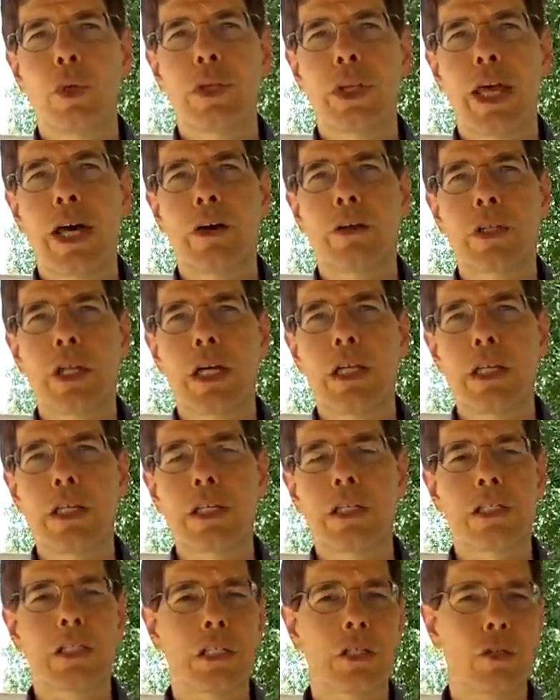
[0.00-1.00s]
without any
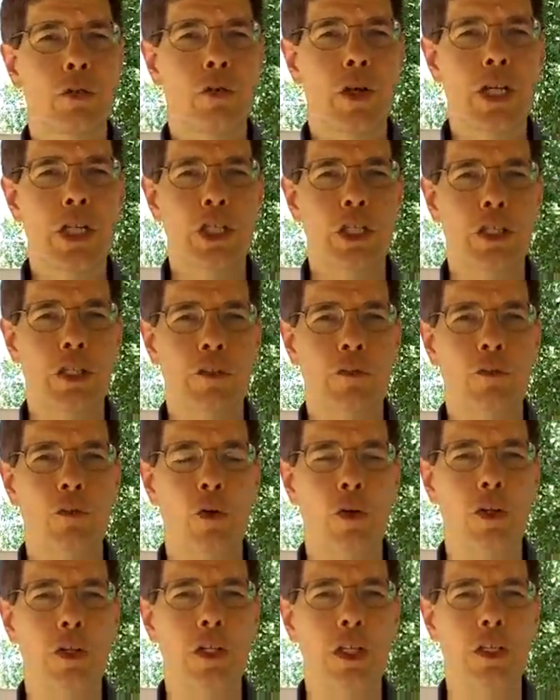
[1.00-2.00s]
consideration
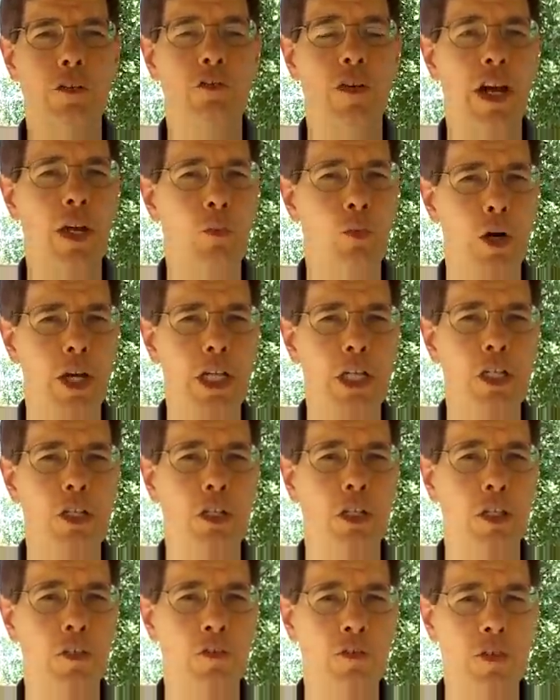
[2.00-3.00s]
for the
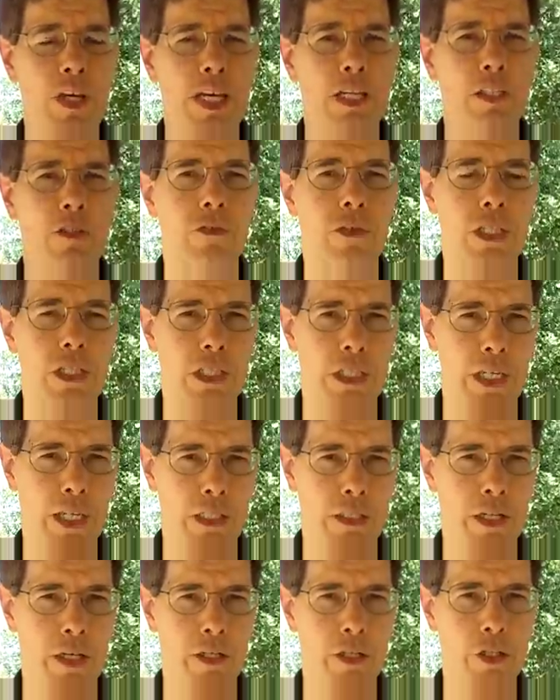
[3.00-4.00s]
vibrational effect of these
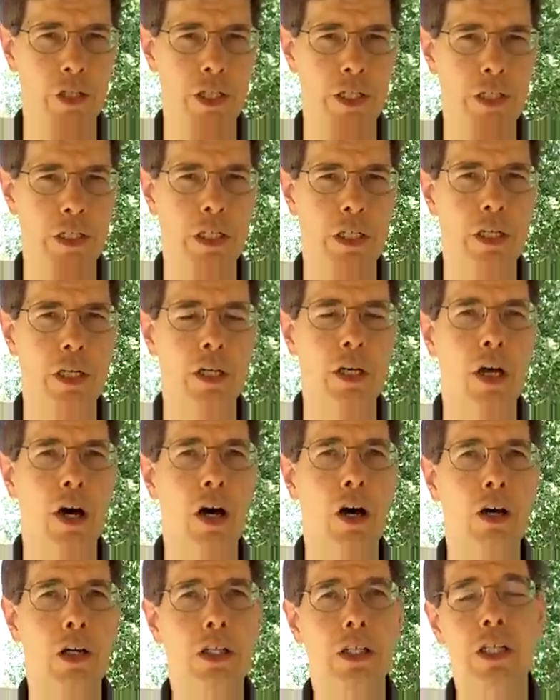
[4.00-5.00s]
technologies
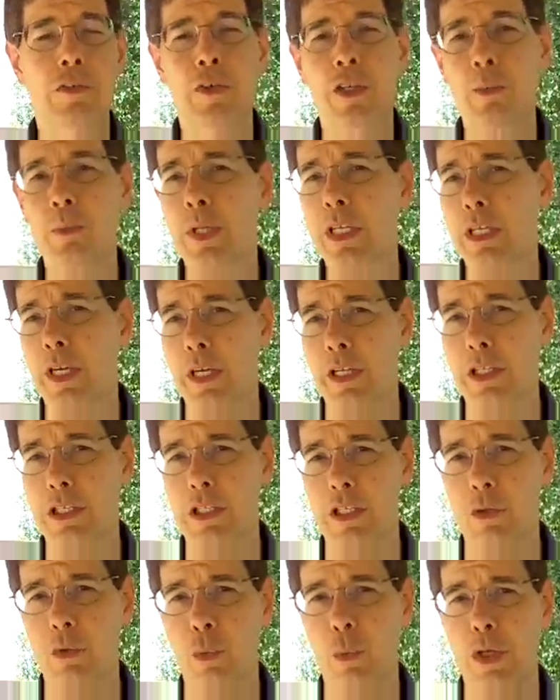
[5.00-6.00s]
on living
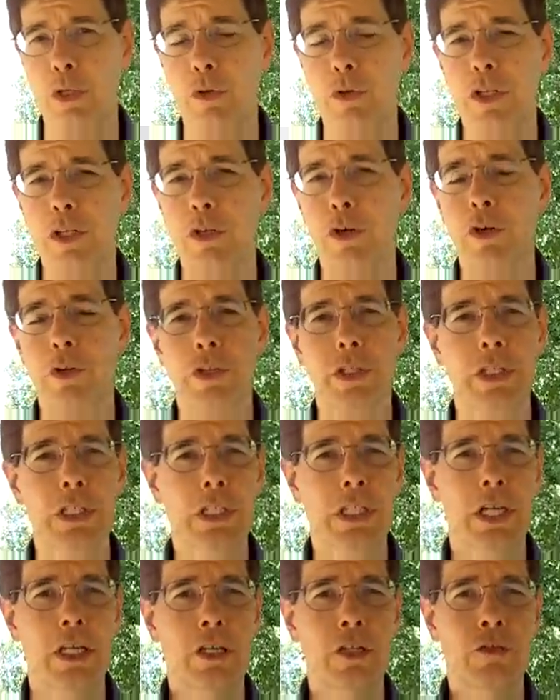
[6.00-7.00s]
beings, whether the Earth
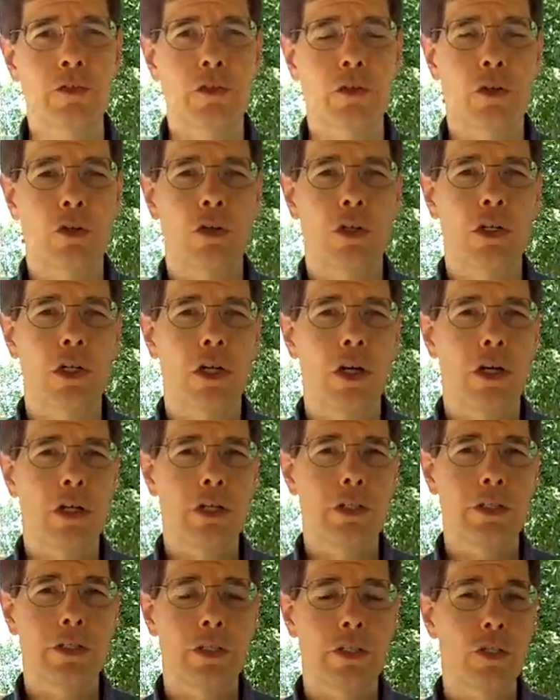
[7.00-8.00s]
itself or
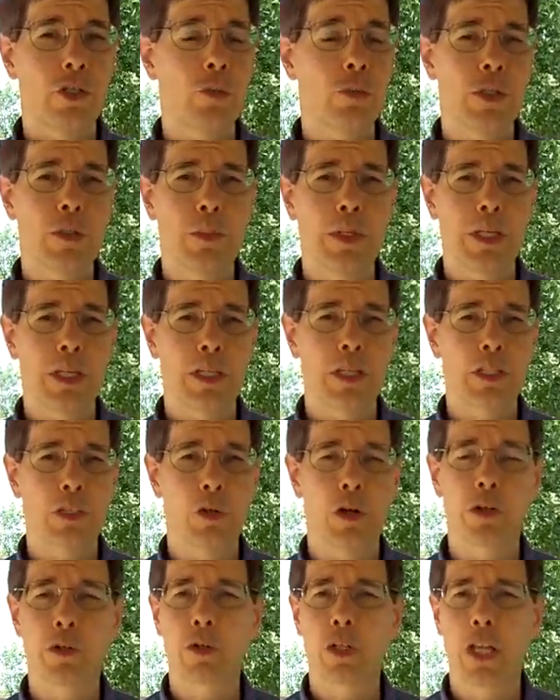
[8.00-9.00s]
on human beings
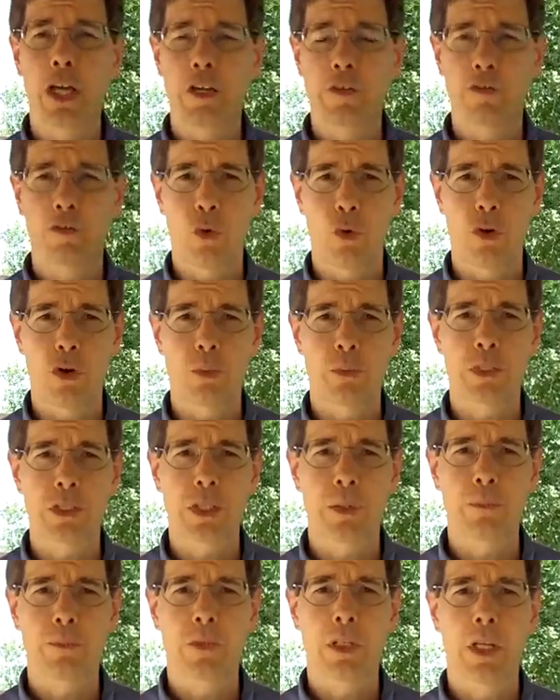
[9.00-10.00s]
or other life
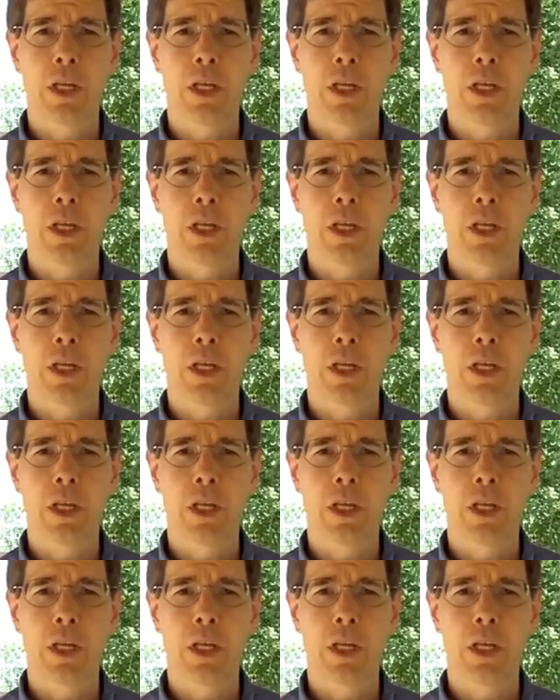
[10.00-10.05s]
forms.